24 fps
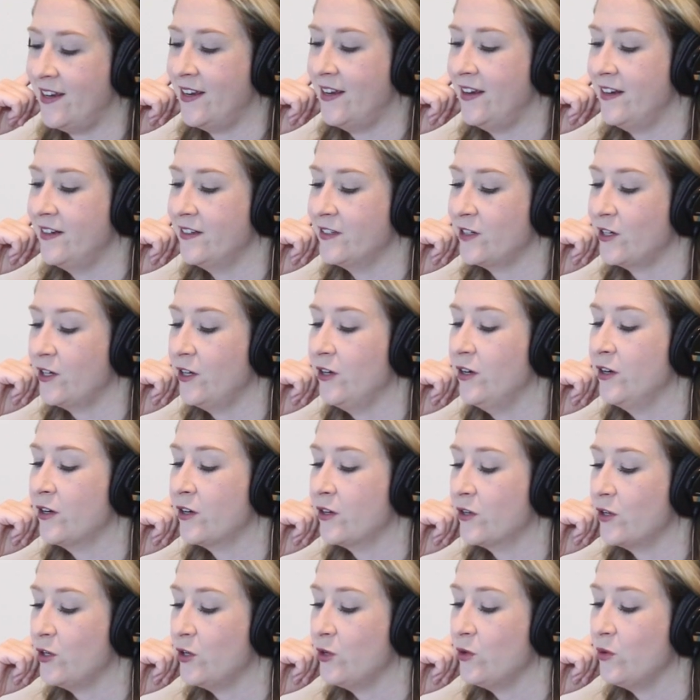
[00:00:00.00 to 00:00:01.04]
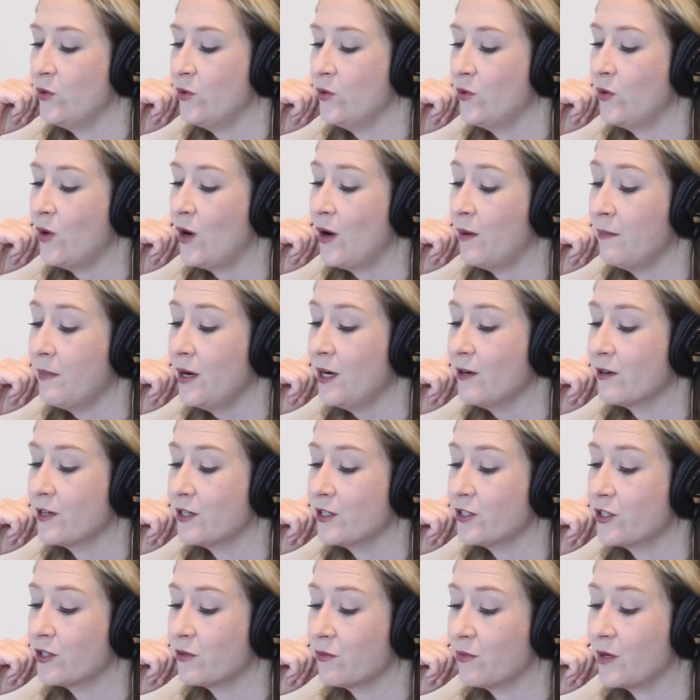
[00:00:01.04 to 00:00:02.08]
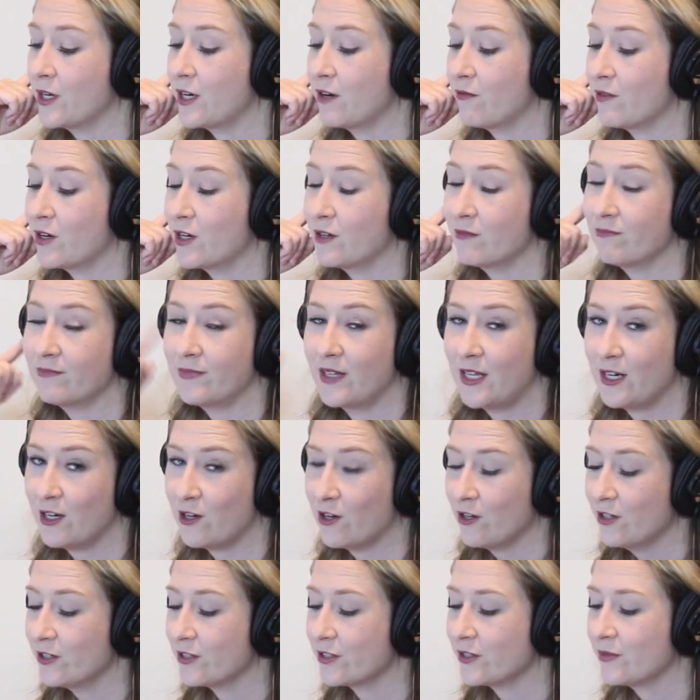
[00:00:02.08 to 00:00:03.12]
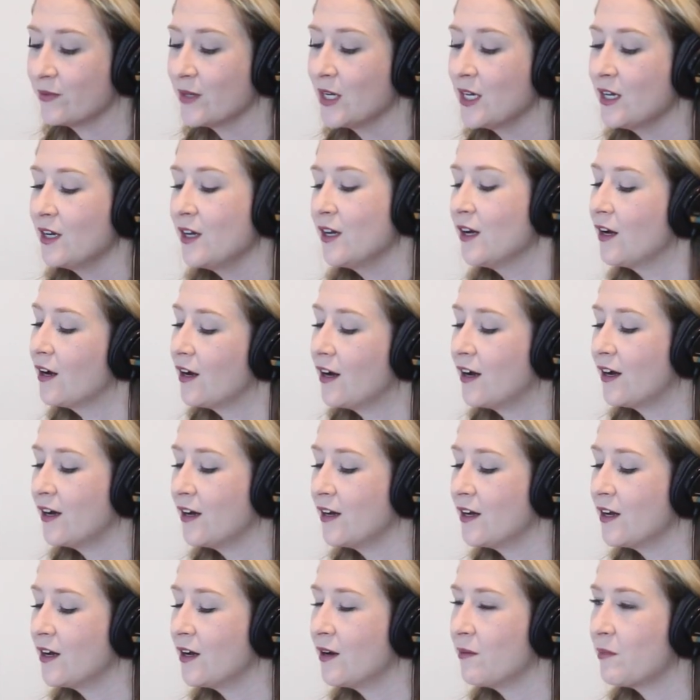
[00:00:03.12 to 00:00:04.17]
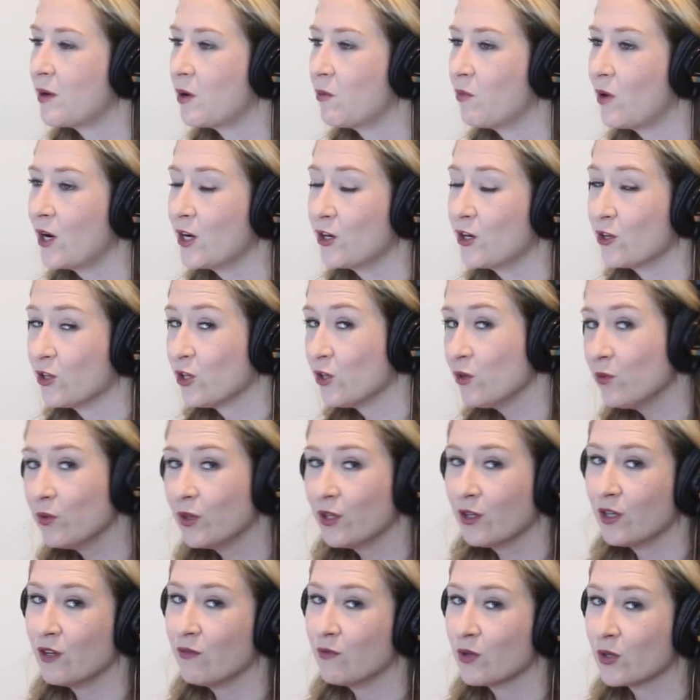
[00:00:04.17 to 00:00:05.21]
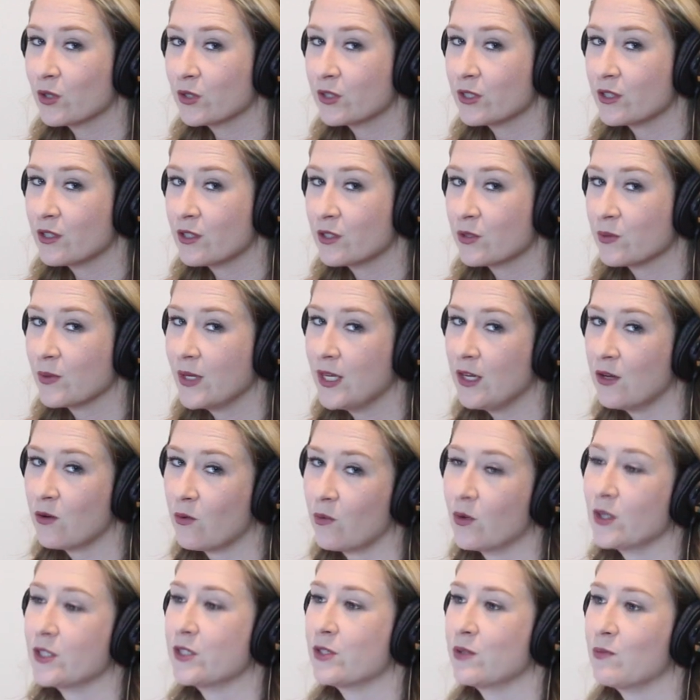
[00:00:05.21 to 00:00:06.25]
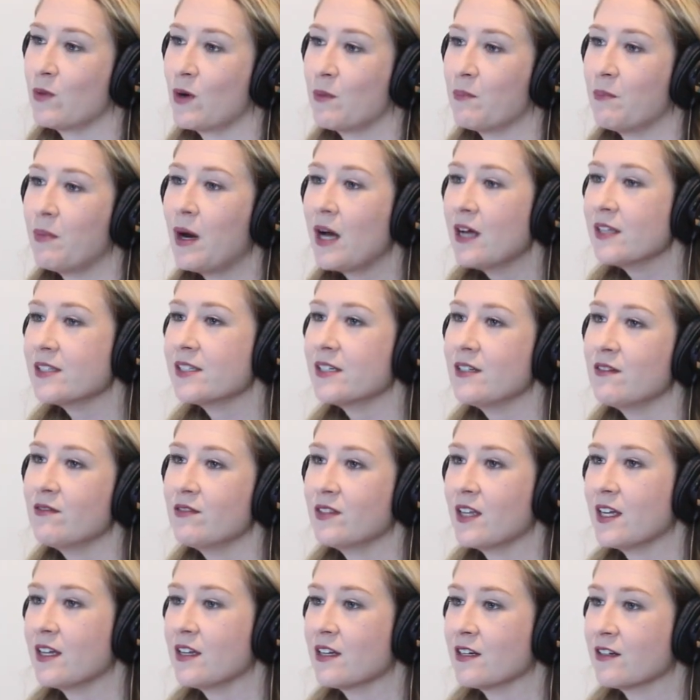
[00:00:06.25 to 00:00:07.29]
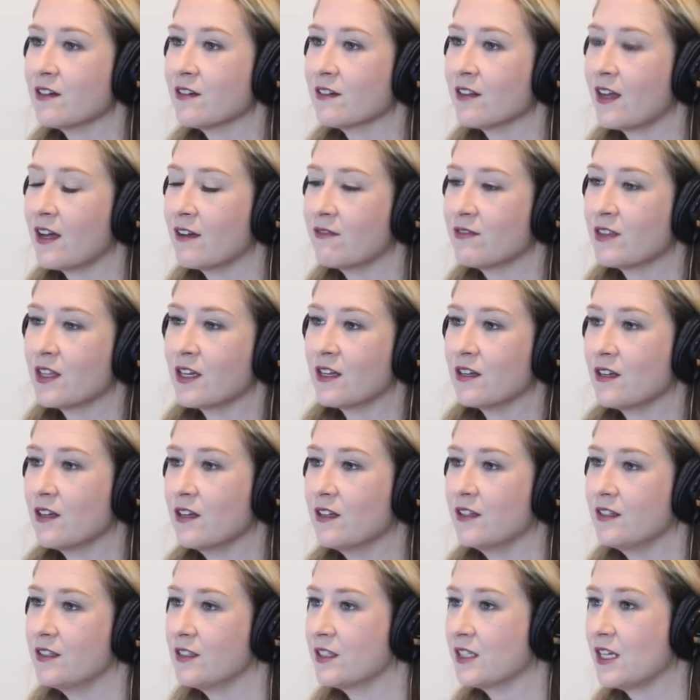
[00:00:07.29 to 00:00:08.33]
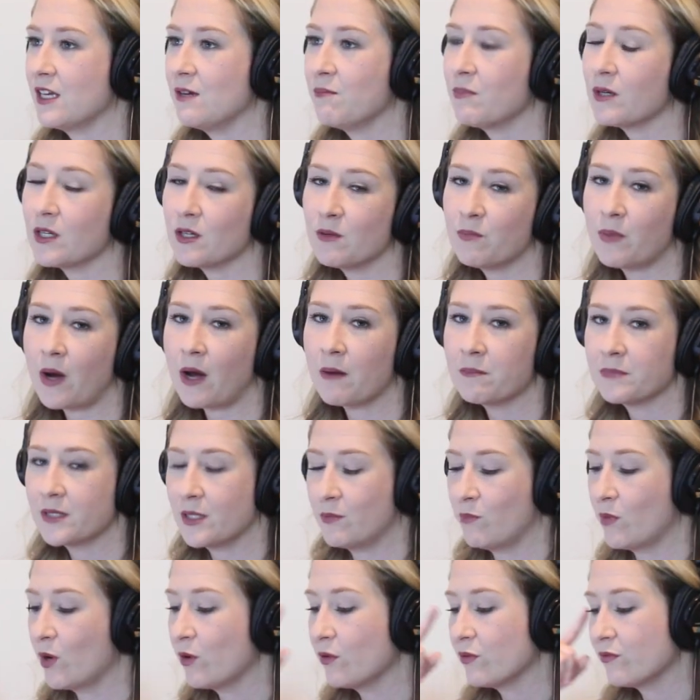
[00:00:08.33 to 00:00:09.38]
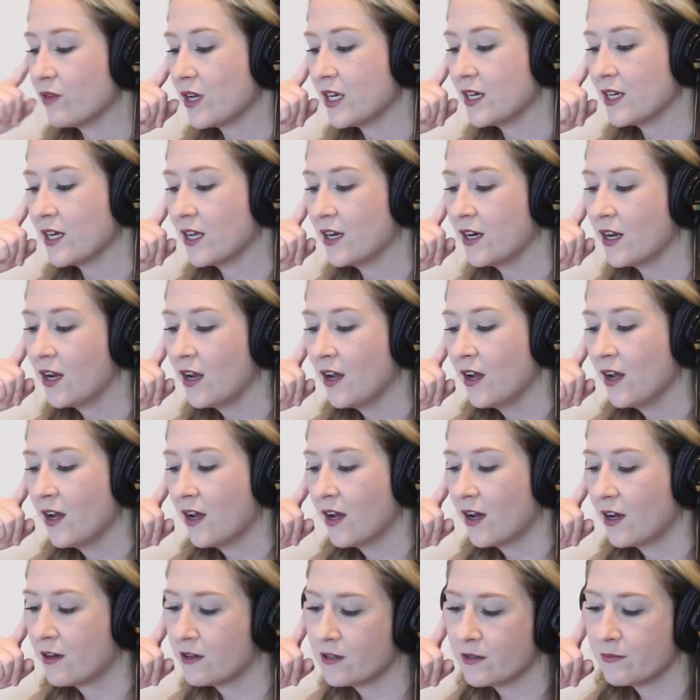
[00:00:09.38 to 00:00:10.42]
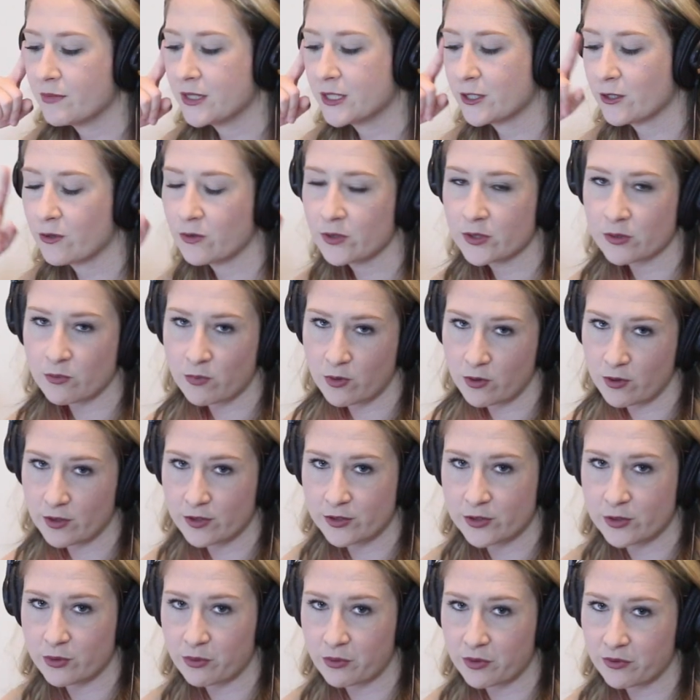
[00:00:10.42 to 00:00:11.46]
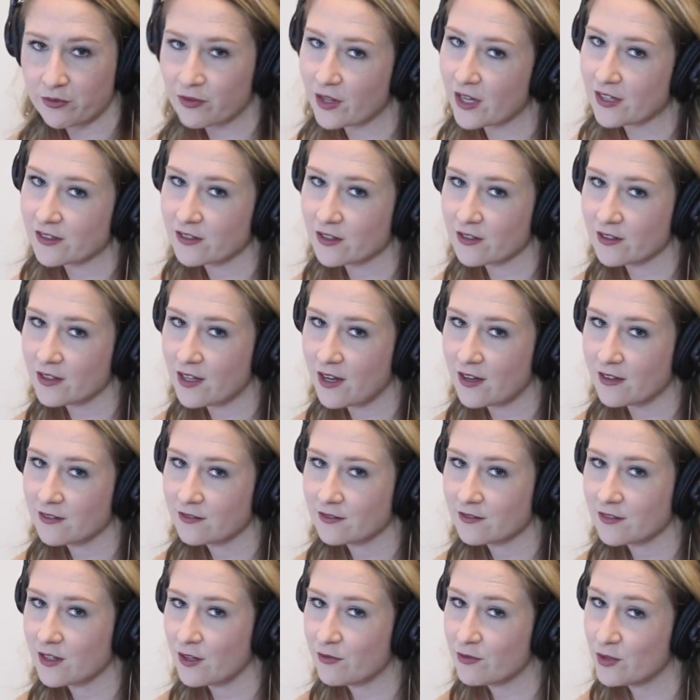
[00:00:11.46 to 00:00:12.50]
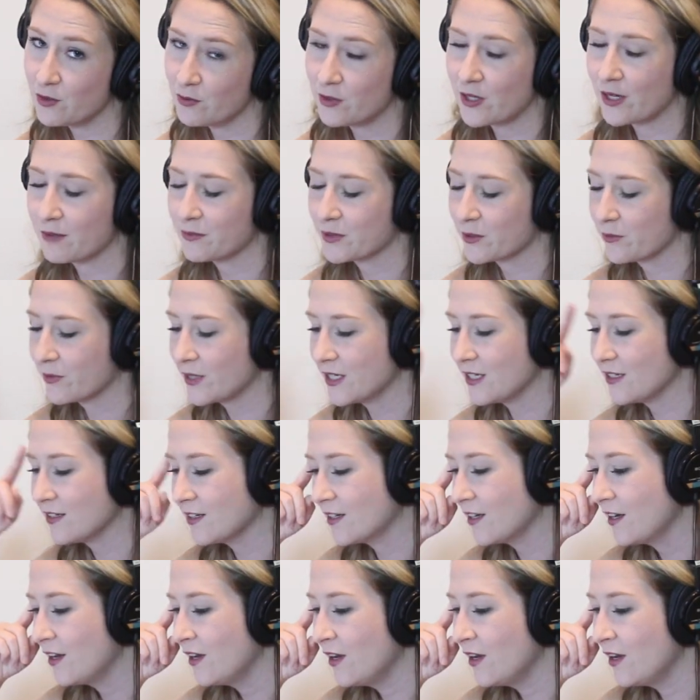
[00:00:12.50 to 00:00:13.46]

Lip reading: and her new marriage whenever it occurs. What are you looking forward to this week? What's one positive thing in your life that is keeping you pumped and motivated? It's always important to reflect on that a few times a week.